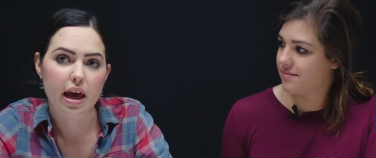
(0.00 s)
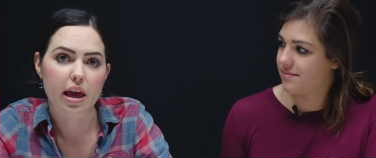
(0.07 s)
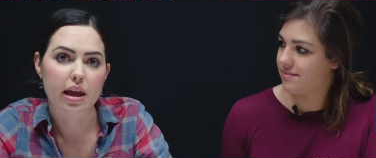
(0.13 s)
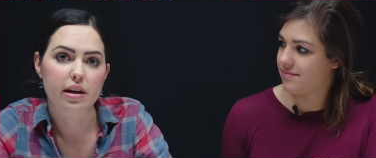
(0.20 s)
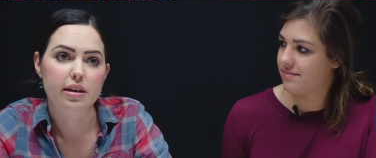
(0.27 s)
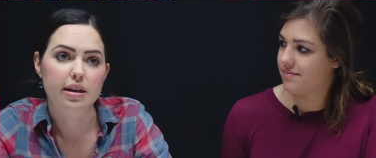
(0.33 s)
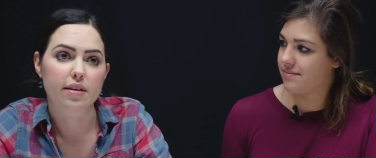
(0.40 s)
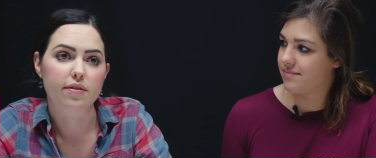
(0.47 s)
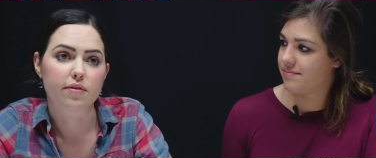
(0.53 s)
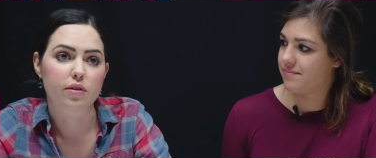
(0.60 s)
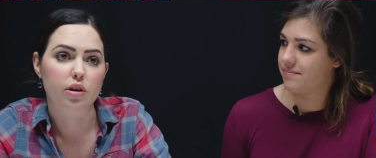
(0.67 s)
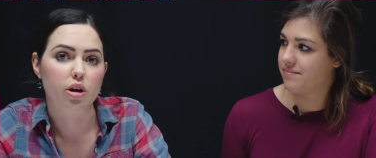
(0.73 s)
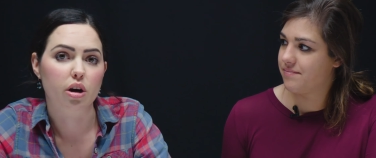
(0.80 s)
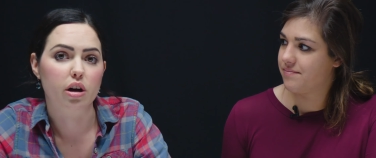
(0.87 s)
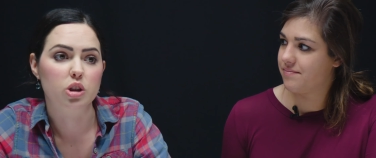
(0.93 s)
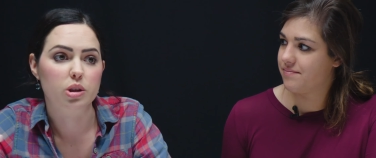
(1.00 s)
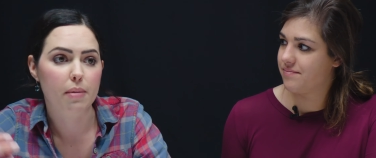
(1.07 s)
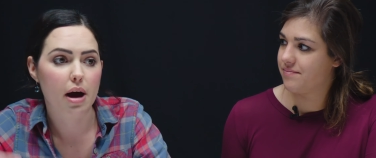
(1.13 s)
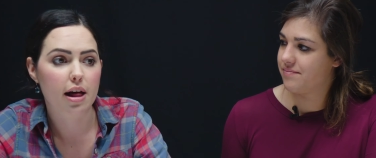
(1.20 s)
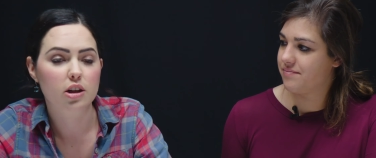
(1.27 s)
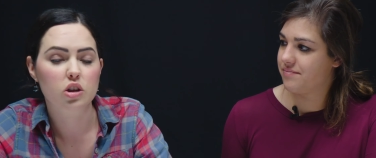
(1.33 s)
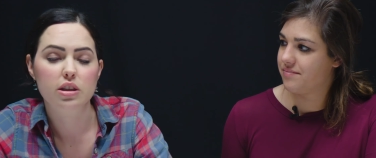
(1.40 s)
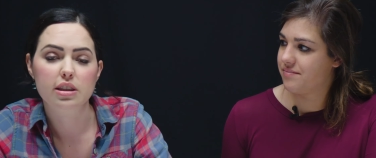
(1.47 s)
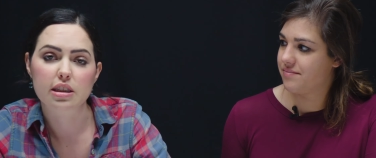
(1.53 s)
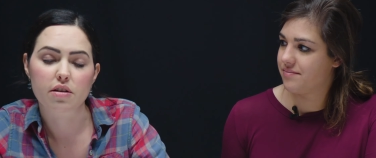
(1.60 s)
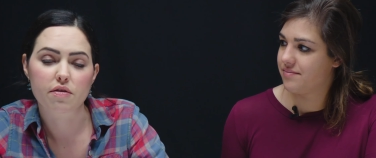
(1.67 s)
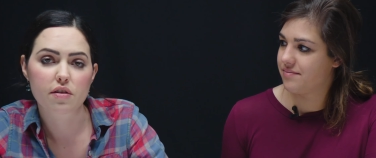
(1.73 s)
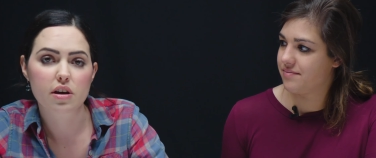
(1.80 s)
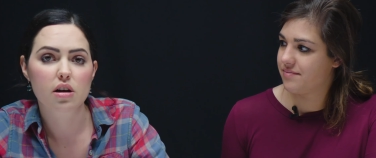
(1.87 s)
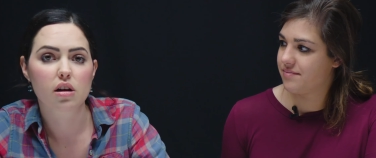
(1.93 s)
Speaker 1: And if you're a gemologist
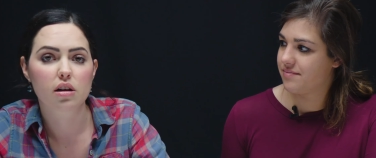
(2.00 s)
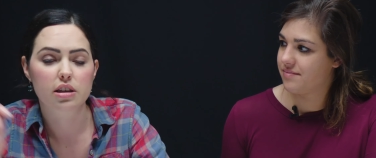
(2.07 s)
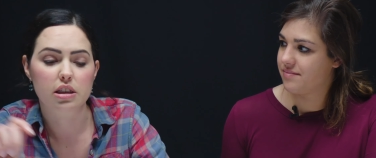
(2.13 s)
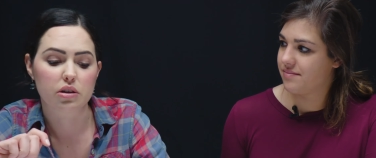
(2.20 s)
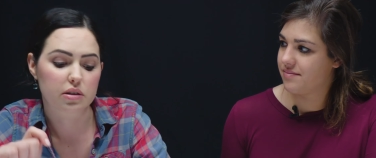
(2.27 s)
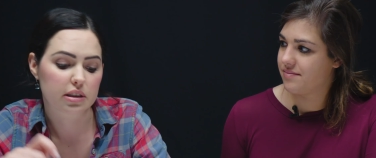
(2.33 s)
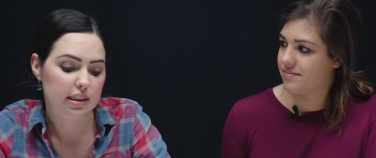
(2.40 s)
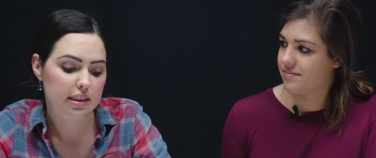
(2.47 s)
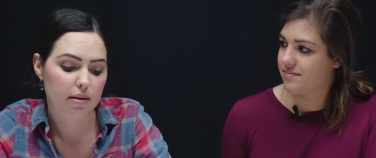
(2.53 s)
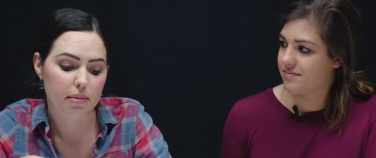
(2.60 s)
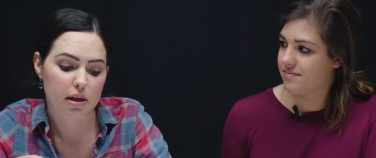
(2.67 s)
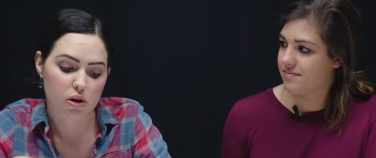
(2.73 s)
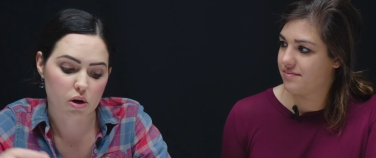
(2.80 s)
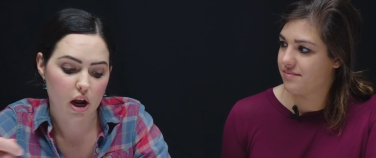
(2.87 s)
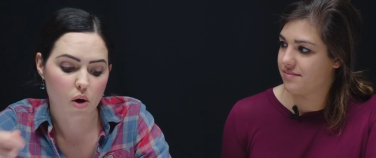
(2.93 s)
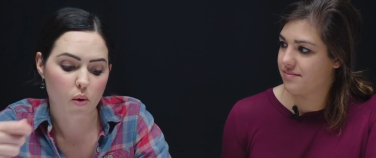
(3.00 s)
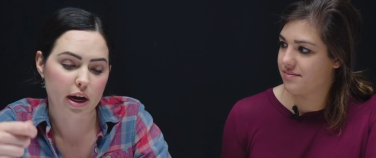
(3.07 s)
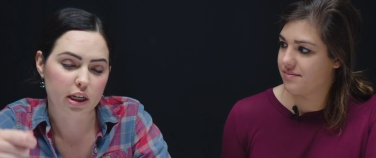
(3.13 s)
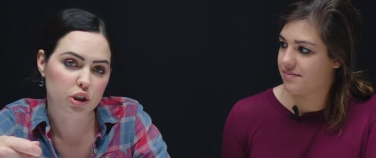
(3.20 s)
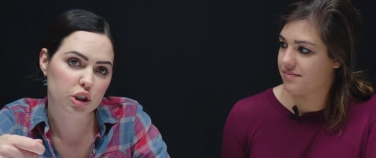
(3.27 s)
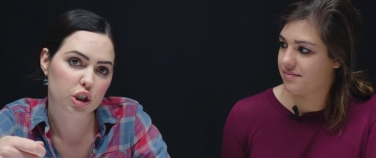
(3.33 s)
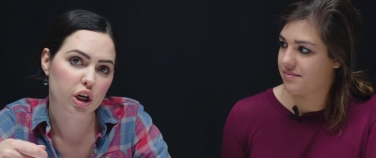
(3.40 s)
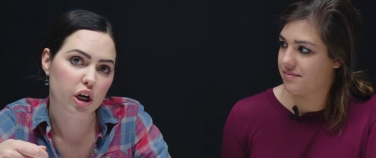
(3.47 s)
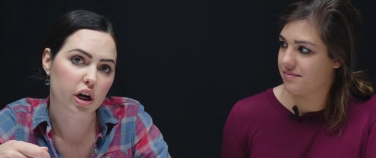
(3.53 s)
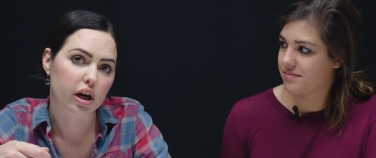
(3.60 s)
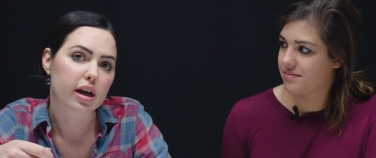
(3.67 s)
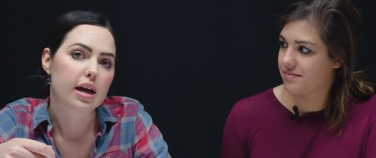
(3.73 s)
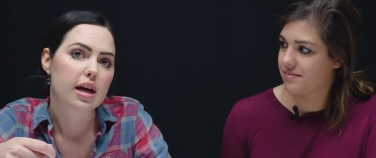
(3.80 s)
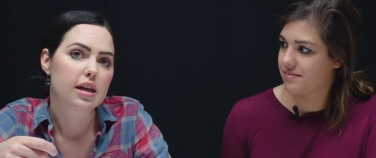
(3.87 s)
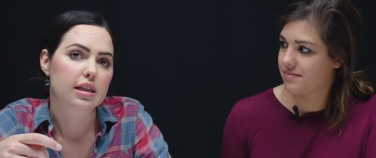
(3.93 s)
in the field and you see something you're not quite
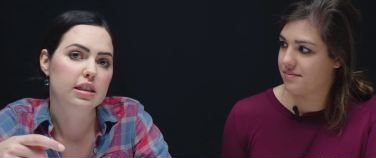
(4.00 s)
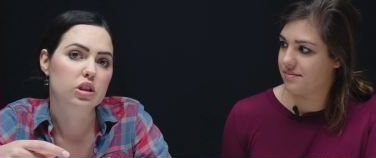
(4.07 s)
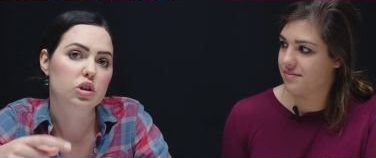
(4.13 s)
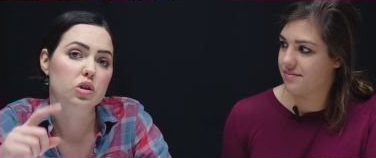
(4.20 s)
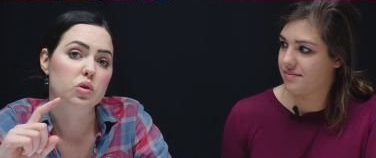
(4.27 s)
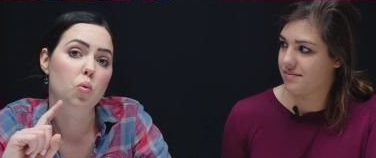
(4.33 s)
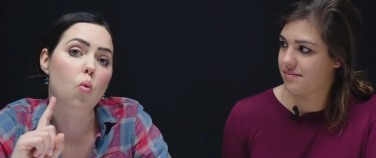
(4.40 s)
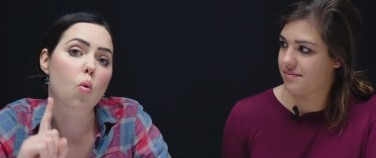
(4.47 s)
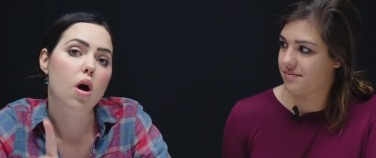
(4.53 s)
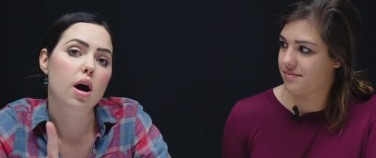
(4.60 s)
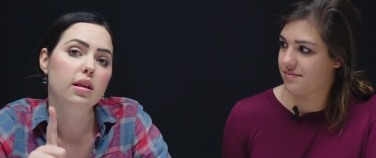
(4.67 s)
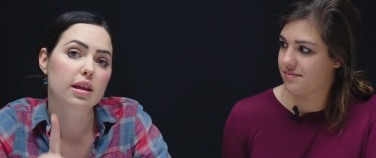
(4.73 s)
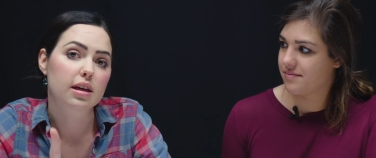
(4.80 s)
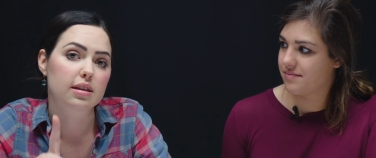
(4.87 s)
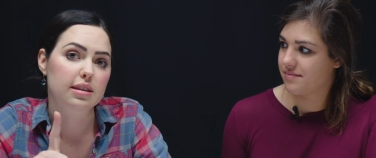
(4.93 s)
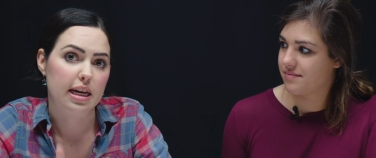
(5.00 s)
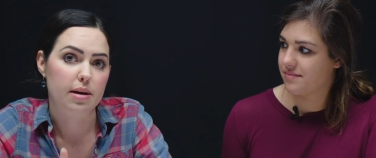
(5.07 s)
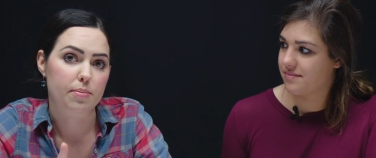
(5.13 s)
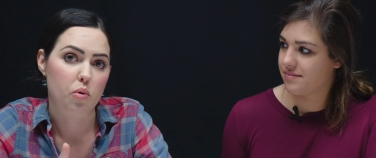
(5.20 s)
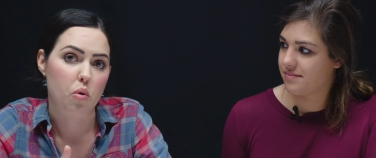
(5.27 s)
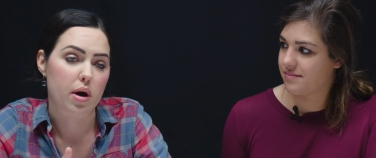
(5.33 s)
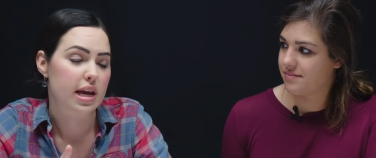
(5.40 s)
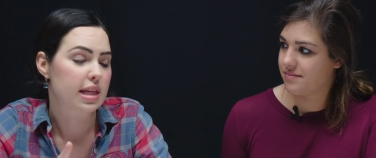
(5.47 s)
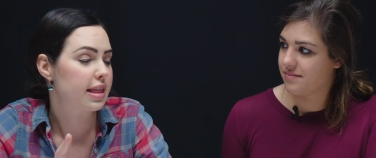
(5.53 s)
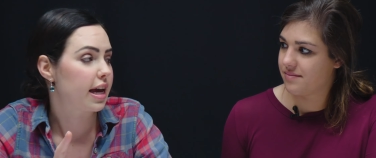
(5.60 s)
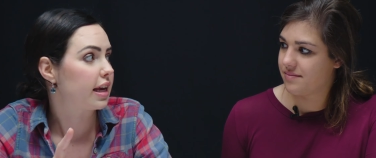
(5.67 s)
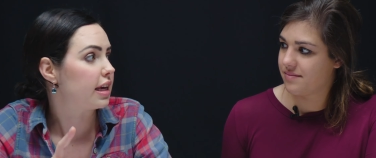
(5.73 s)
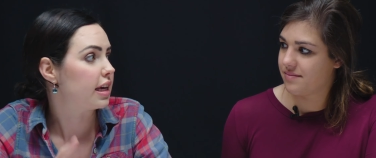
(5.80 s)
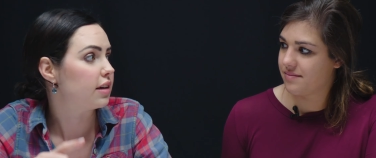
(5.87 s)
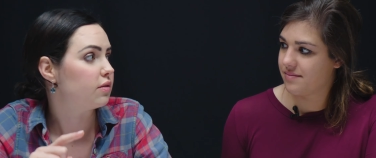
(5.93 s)
sure, this is just one little data point
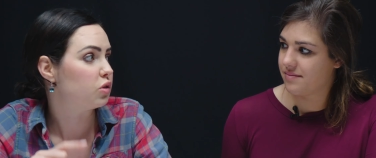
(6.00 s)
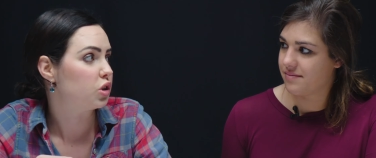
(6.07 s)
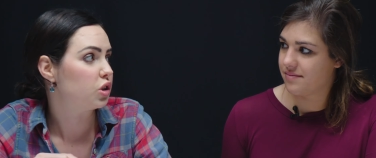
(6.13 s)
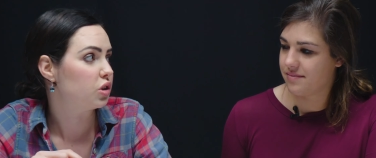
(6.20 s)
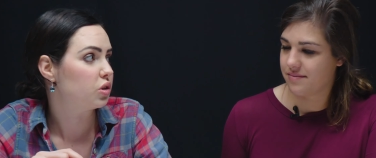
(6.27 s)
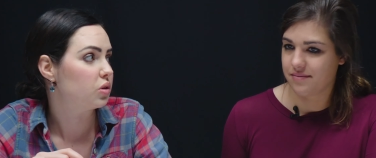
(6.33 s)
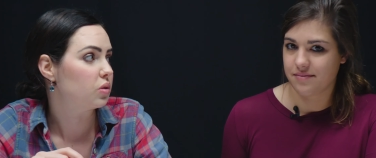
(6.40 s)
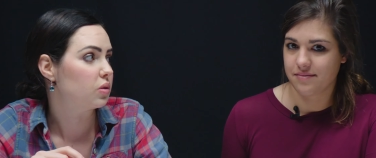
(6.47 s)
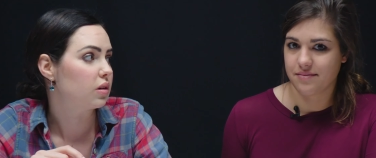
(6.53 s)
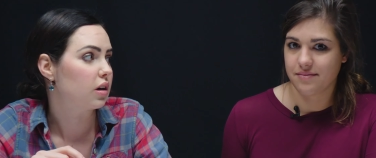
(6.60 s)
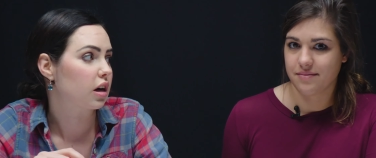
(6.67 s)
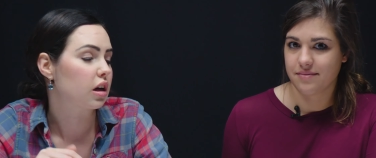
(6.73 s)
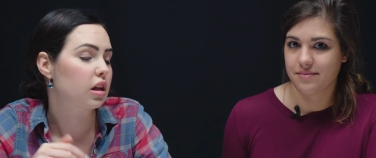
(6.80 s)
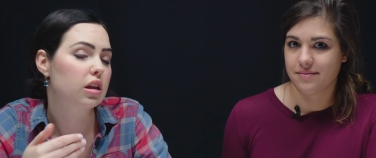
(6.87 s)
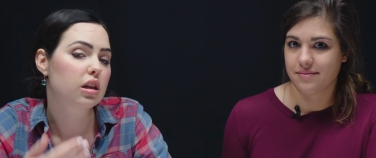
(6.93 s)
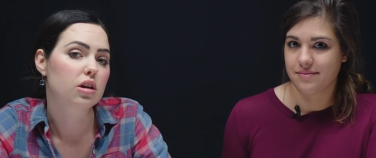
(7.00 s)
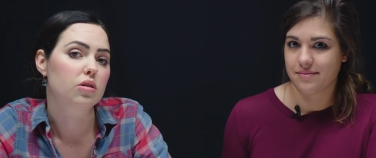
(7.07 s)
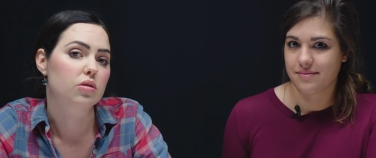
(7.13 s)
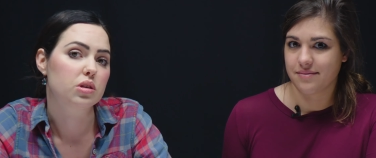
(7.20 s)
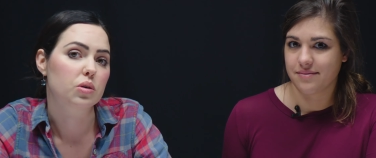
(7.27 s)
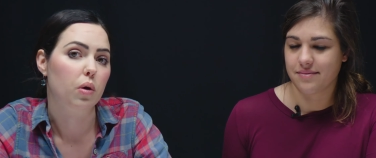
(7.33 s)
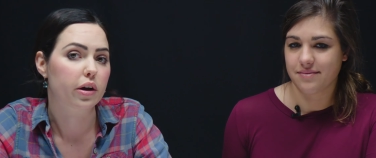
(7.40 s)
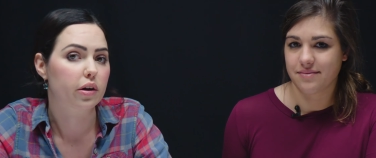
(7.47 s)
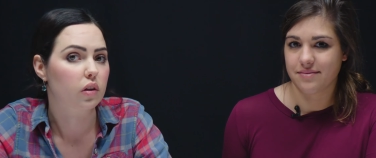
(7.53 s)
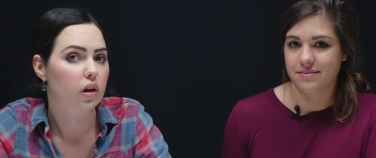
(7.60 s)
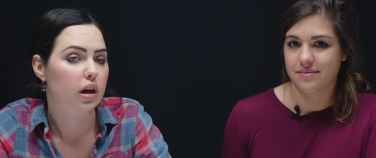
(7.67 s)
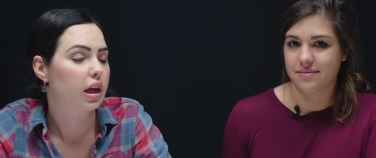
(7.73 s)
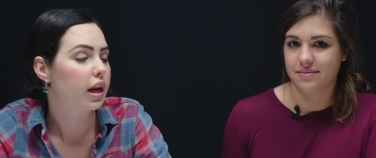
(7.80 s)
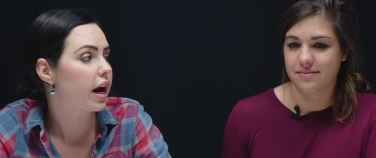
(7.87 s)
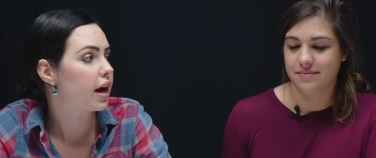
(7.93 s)
that gives you a clue to what you're
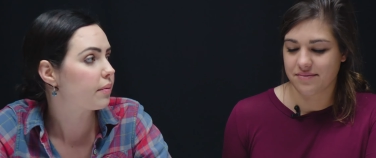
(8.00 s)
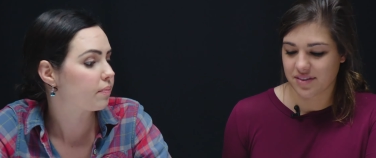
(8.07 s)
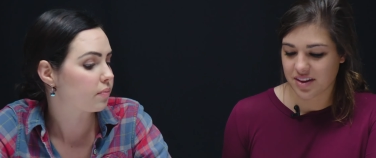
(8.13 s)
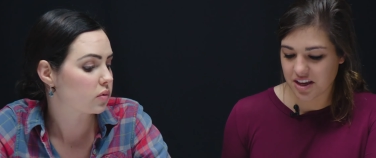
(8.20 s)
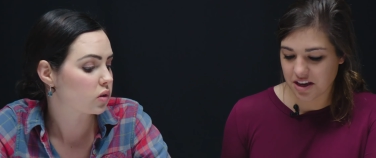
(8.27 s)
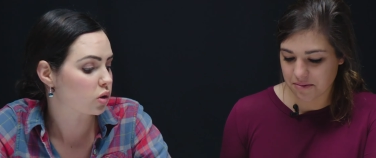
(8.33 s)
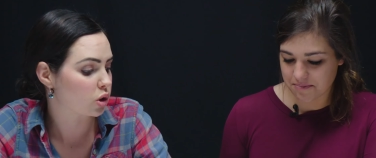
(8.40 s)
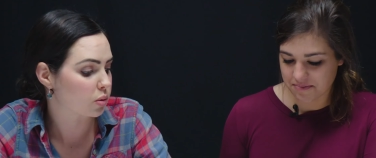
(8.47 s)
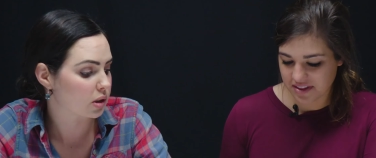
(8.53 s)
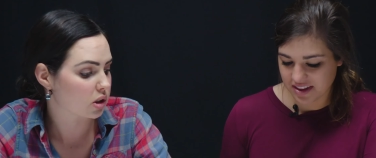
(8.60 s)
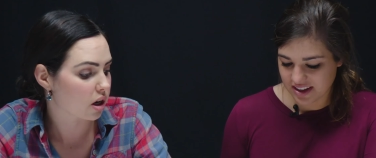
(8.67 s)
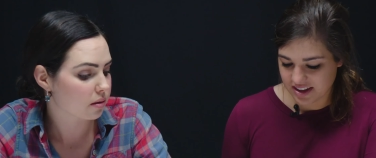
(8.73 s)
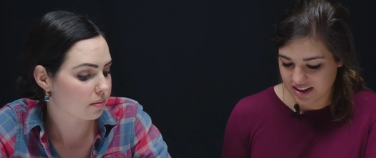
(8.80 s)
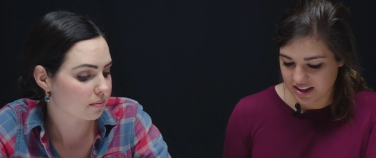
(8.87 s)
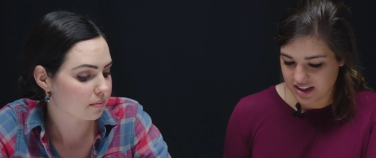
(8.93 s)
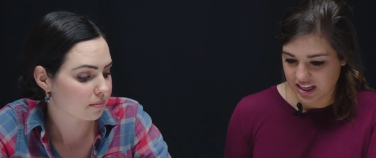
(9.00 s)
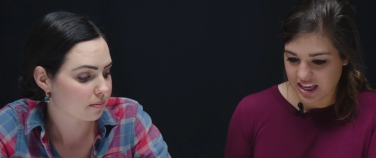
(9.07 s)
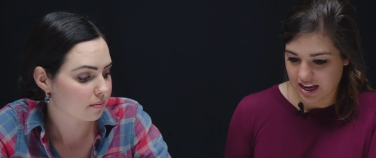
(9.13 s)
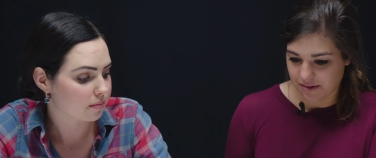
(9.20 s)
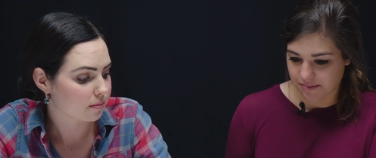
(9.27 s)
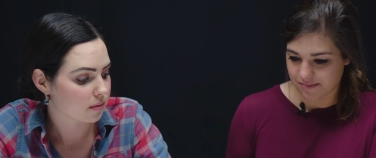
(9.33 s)
looking at. Yep. So should we start? Yeah.